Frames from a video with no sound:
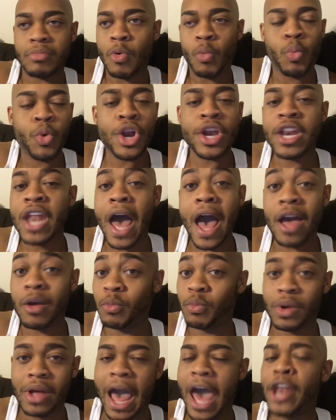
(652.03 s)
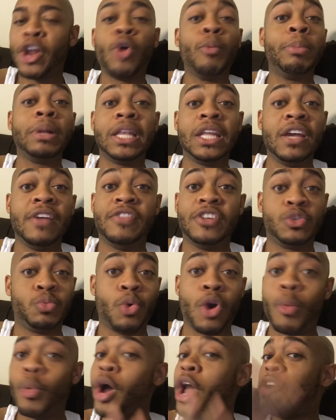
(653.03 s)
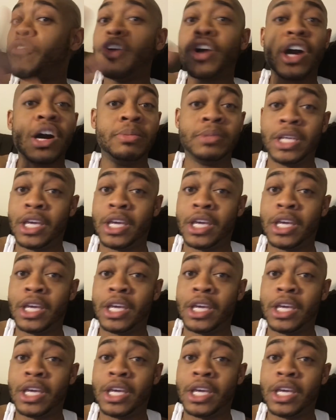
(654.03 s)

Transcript: we're not i don't believe this world will ever come